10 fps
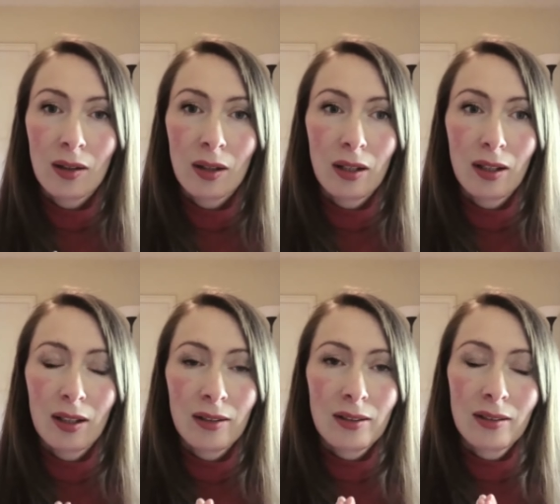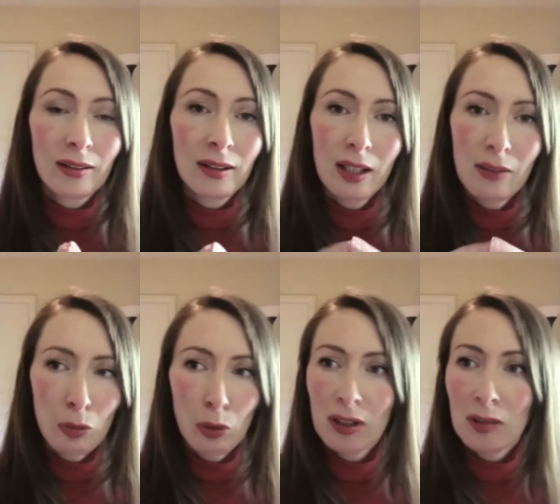it never
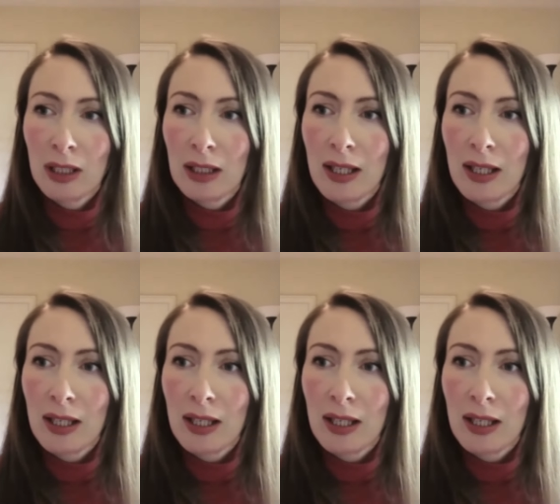worked in my